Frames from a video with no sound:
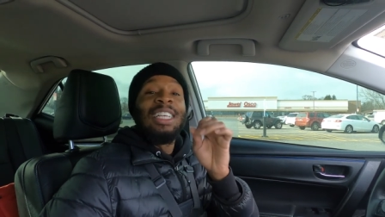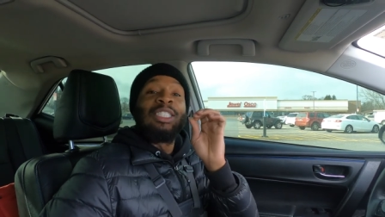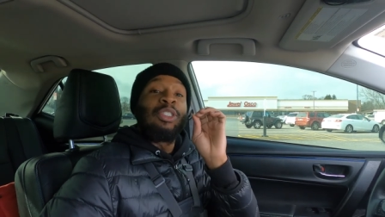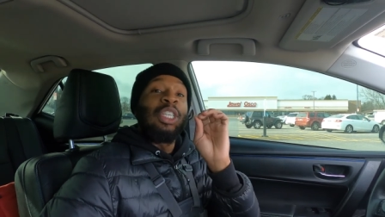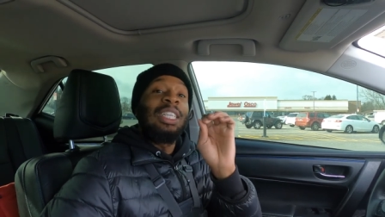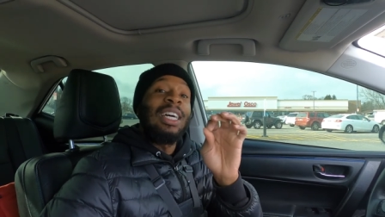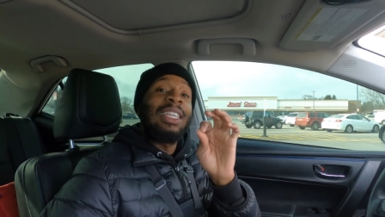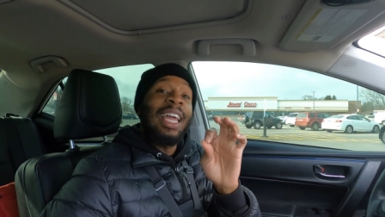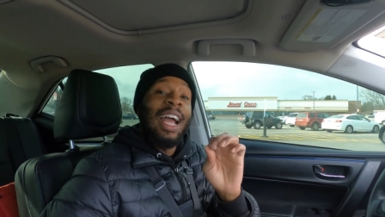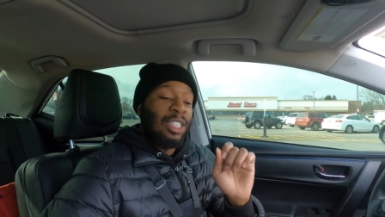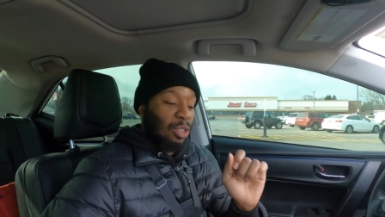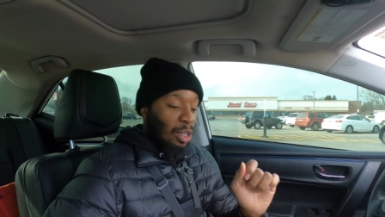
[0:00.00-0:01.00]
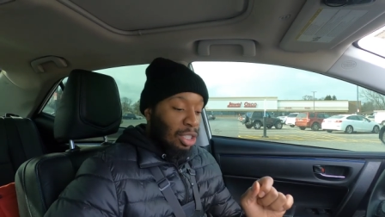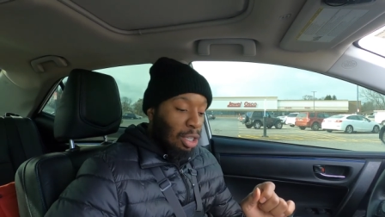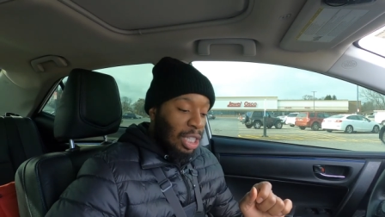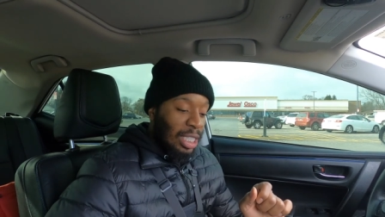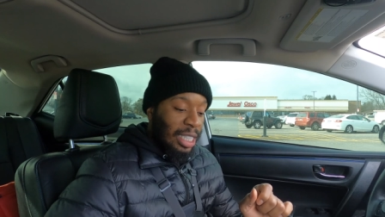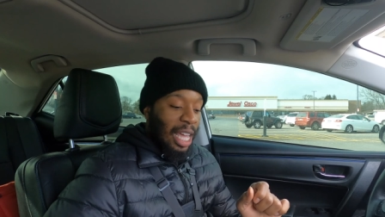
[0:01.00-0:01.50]
So she couldn't cancel it.
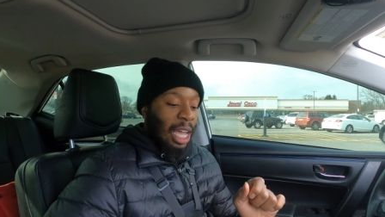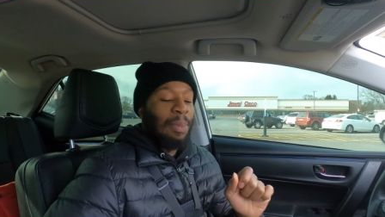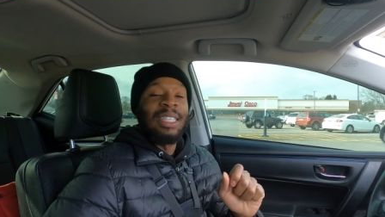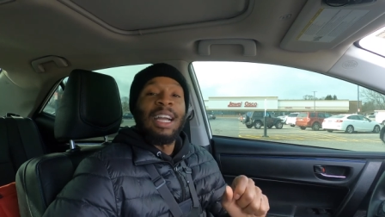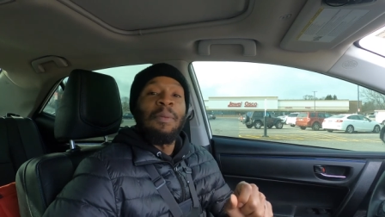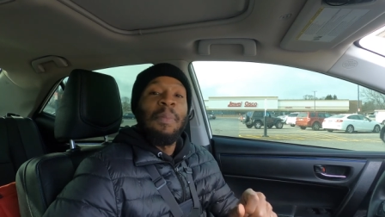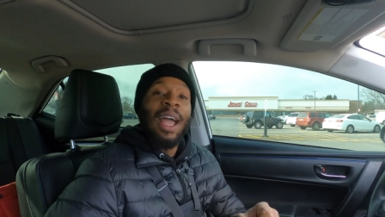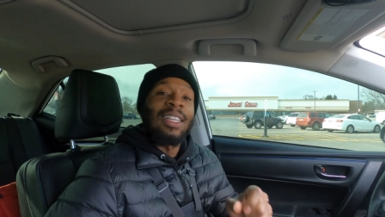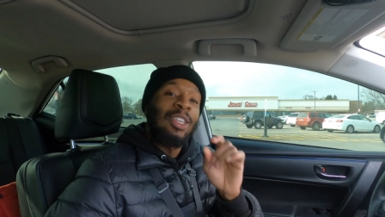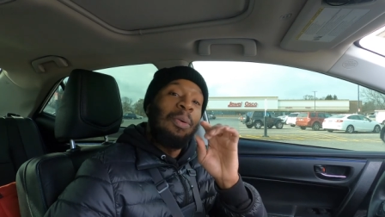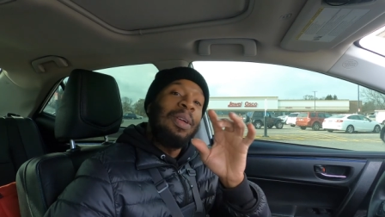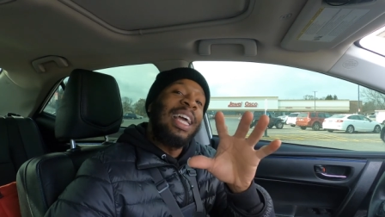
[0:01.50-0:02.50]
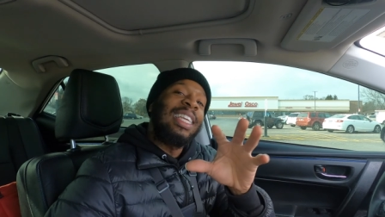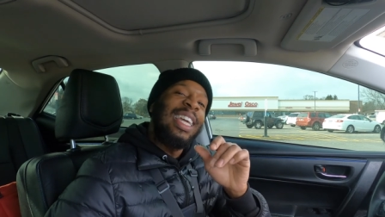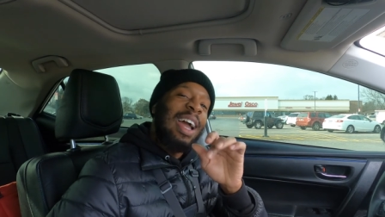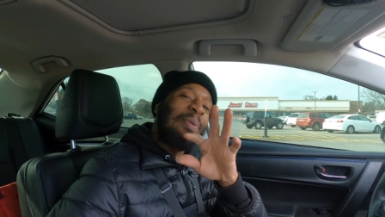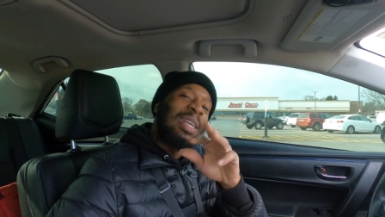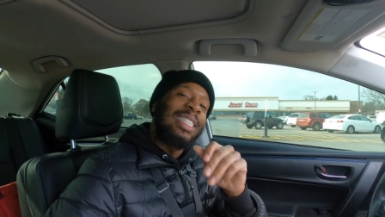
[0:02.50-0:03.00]
So she said, can we take them back? So we like,
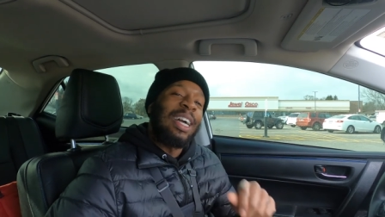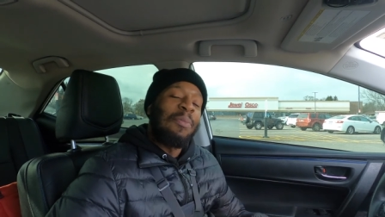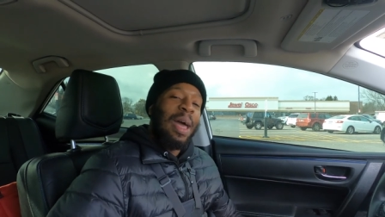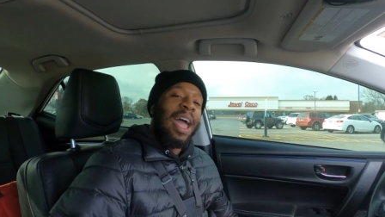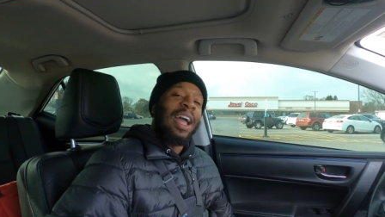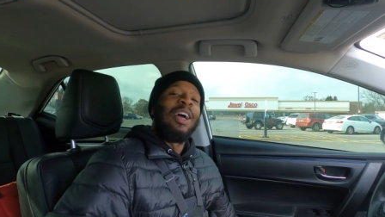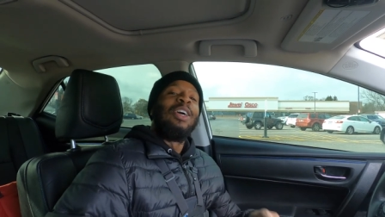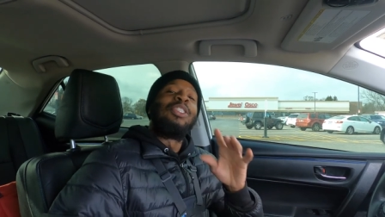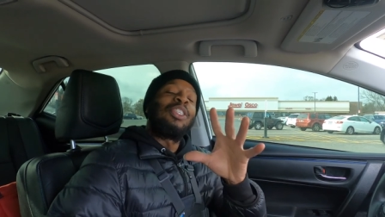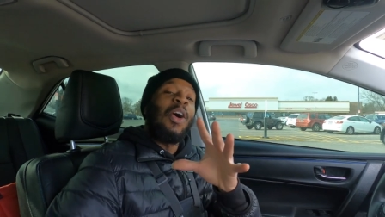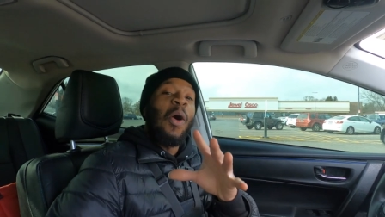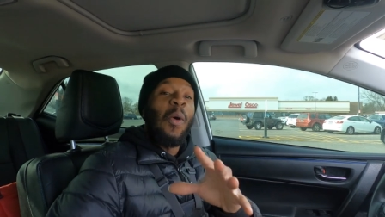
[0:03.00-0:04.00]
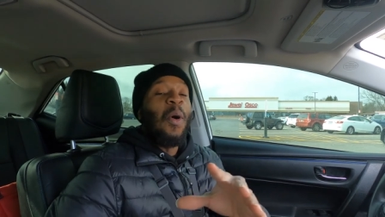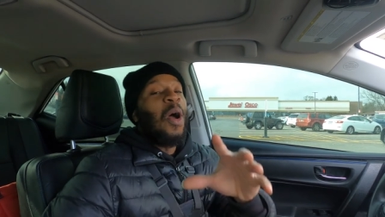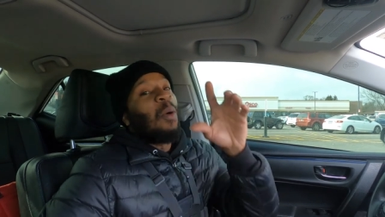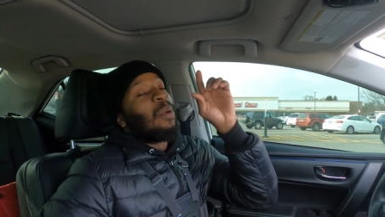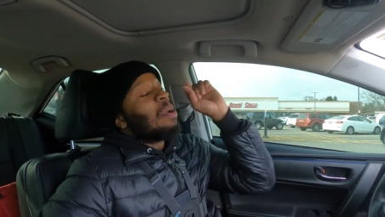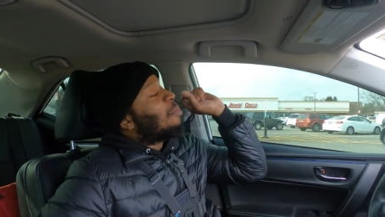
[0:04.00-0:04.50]
yeah, we can take them back. So
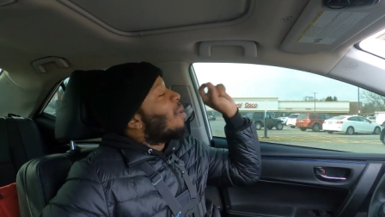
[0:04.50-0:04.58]
we